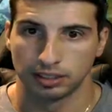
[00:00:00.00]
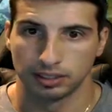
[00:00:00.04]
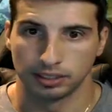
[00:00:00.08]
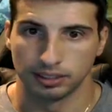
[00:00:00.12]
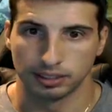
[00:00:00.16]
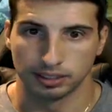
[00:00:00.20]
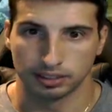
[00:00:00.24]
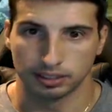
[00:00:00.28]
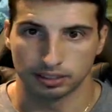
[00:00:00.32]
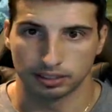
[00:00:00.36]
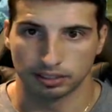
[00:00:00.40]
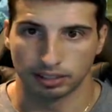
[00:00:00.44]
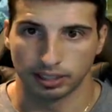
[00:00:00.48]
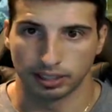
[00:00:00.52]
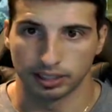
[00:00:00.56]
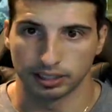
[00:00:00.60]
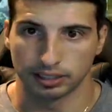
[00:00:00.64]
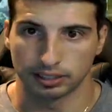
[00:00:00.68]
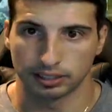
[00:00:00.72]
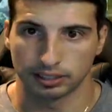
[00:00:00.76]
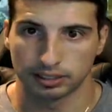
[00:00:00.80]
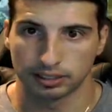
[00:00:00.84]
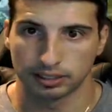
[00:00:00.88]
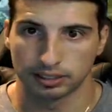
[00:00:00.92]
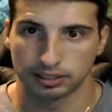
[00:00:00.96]
This is great.
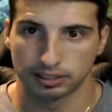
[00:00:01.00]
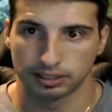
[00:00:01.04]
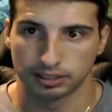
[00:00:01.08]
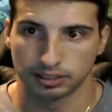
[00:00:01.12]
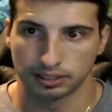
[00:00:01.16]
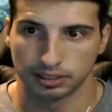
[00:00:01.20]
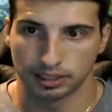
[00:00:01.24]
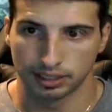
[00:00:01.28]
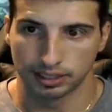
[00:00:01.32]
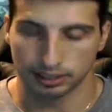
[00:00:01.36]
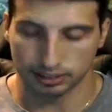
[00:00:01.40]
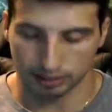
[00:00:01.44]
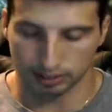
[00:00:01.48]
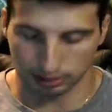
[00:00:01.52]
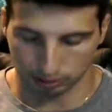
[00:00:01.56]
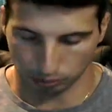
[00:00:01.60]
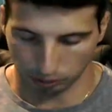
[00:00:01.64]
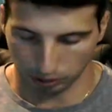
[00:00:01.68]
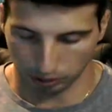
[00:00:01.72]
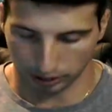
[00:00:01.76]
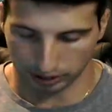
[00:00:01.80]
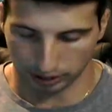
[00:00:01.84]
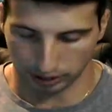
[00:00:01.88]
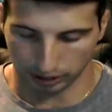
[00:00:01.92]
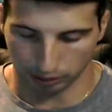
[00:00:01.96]
This is
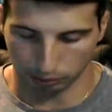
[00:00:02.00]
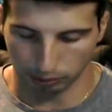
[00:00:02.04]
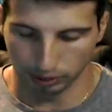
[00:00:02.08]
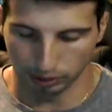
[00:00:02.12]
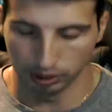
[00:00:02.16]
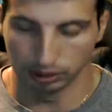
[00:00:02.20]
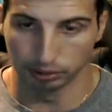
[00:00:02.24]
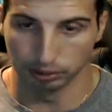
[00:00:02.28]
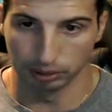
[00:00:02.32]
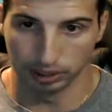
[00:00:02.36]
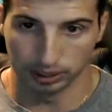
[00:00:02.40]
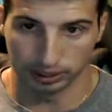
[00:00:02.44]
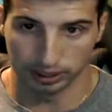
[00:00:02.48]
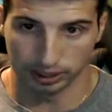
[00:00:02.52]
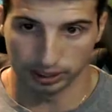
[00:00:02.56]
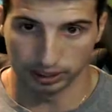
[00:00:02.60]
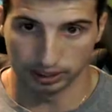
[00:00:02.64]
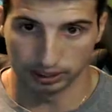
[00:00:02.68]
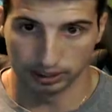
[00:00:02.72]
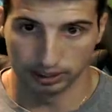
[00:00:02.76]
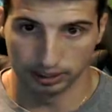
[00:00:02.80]
working really, really good.